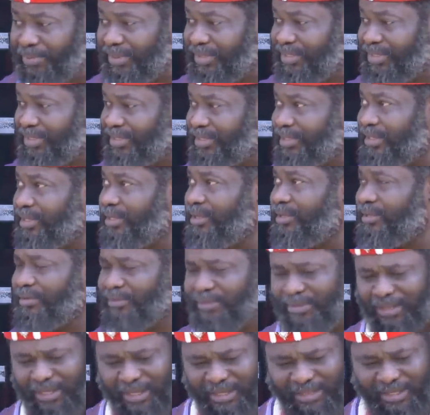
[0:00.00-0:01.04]
Please
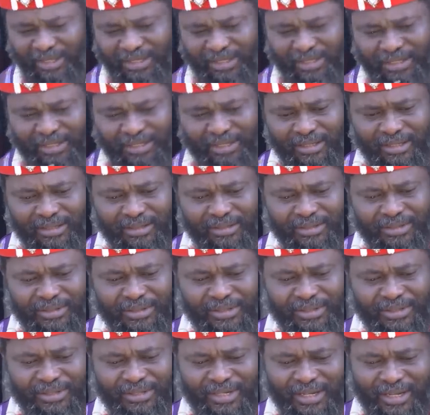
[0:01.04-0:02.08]
take this
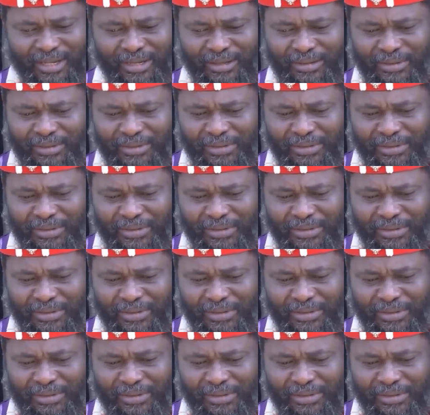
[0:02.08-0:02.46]
inside.